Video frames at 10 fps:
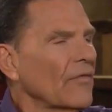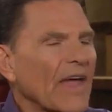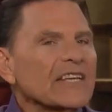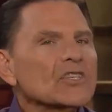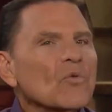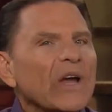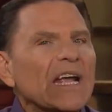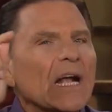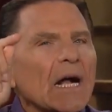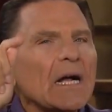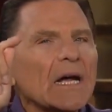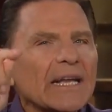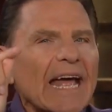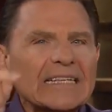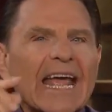That's the way
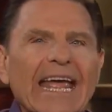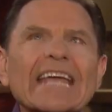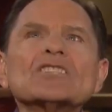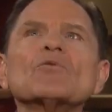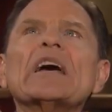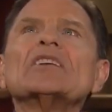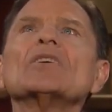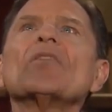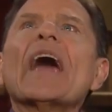God, that's his ways are